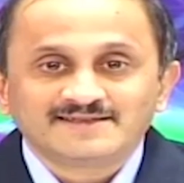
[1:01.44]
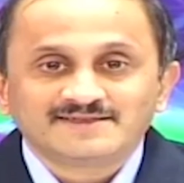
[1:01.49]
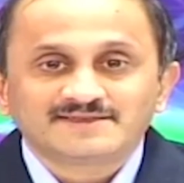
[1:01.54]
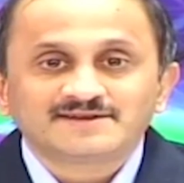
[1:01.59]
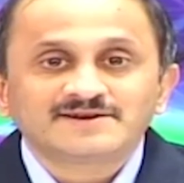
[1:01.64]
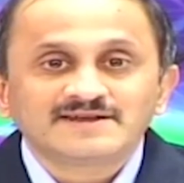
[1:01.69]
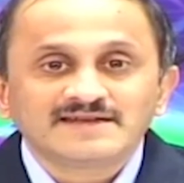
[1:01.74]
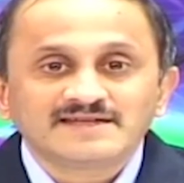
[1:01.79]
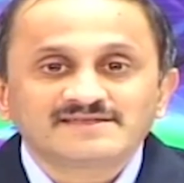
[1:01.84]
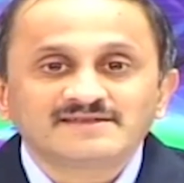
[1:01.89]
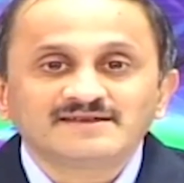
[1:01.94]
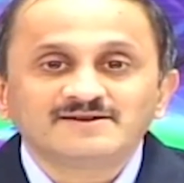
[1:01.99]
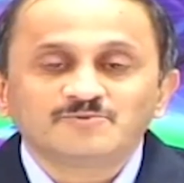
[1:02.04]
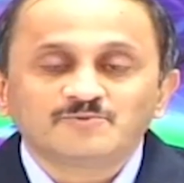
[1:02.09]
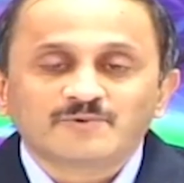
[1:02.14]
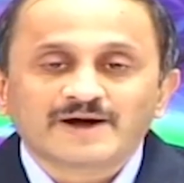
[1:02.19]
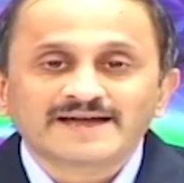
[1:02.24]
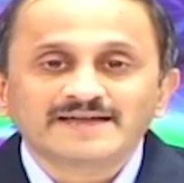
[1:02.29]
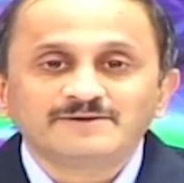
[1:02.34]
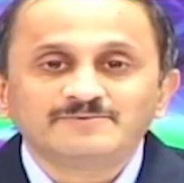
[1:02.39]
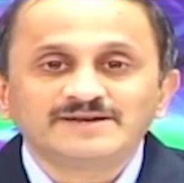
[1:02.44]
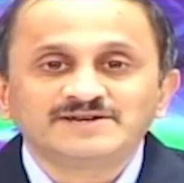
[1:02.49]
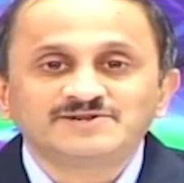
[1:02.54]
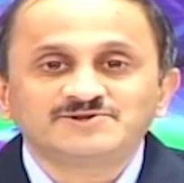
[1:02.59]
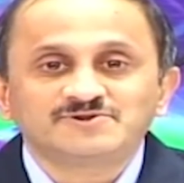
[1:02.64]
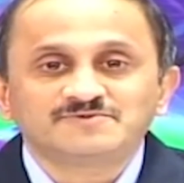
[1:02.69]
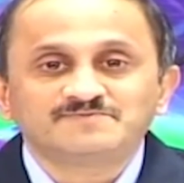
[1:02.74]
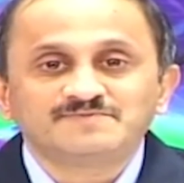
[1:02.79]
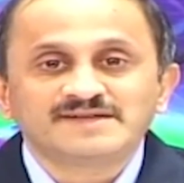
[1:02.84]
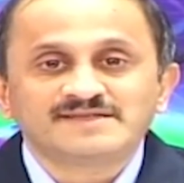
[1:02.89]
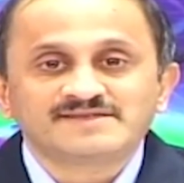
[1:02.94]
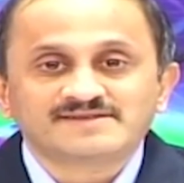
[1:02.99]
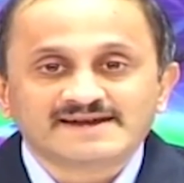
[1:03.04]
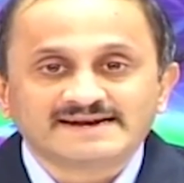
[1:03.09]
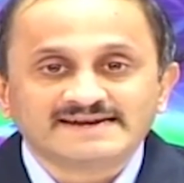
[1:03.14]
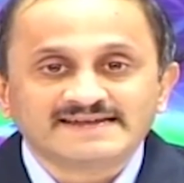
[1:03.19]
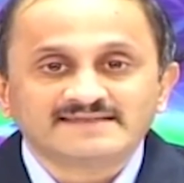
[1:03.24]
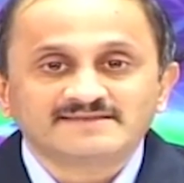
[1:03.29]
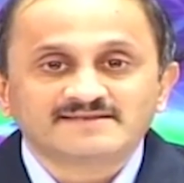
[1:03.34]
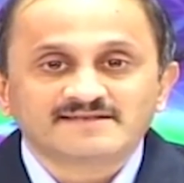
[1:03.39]
the reason why we should be
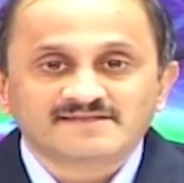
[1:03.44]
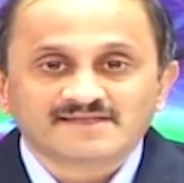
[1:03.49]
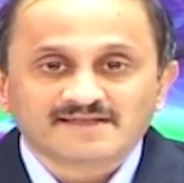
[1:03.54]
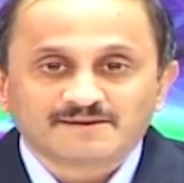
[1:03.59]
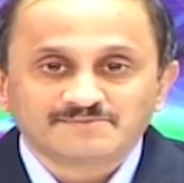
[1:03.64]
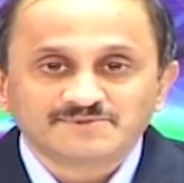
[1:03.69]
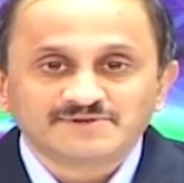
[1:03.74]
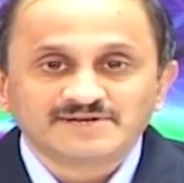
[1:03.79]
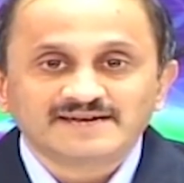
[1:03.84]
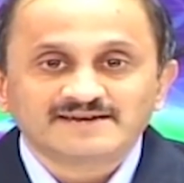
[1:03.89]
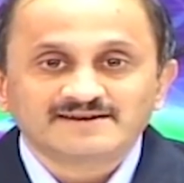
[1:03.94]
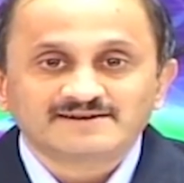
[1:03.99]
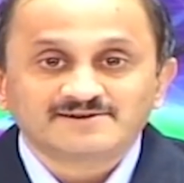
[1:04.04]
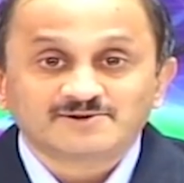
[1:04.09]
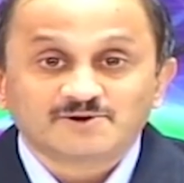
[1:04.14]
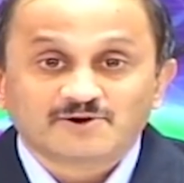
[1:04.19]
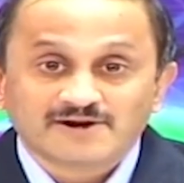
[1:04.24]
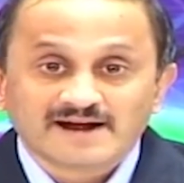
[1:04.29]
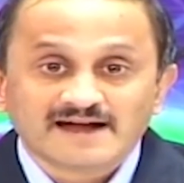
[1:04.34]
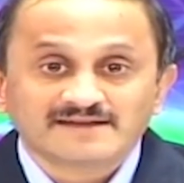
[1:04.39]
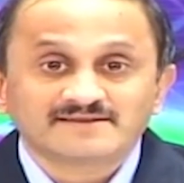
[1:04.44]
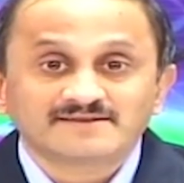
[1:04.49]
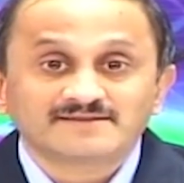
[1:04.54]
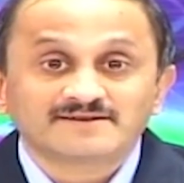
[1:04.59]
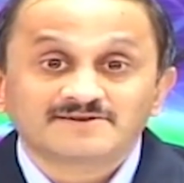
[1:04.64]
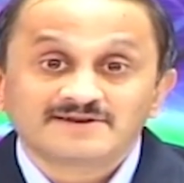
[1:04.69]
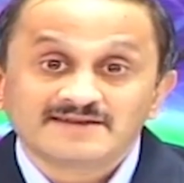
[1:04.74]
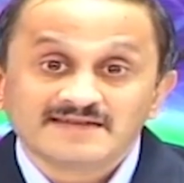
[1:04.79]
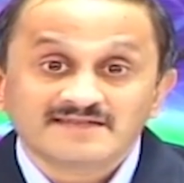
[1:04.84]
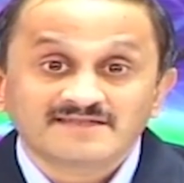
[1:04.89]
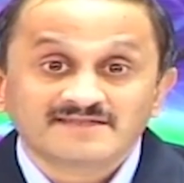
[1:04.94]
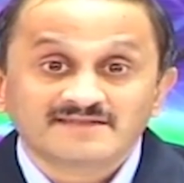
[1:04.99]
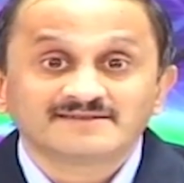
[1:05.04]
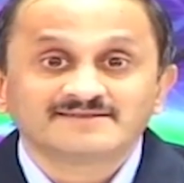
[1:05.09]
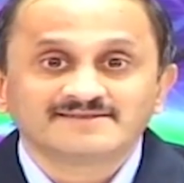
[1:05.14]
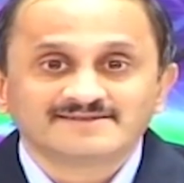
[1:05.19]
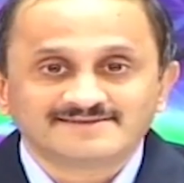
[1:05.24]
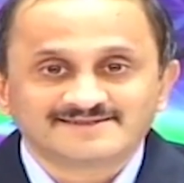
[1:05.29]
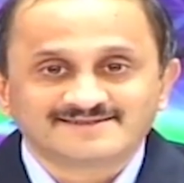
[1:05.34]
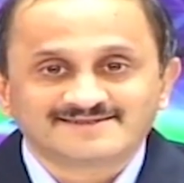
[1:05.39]
studying this subject, or rather the
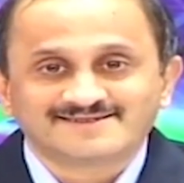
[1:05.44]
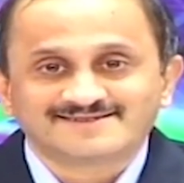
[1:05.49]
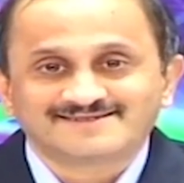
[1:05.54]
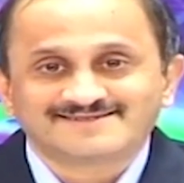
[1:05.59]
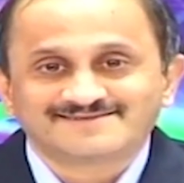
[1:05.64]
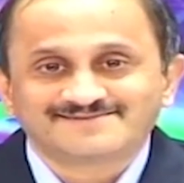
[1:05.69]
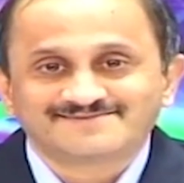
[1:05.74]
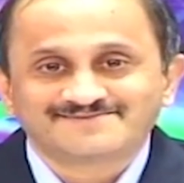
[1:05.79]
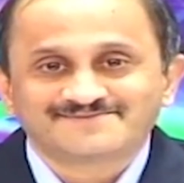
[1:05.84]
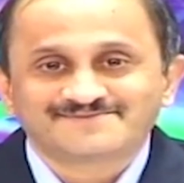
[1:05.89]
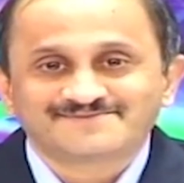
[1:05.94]
reasons,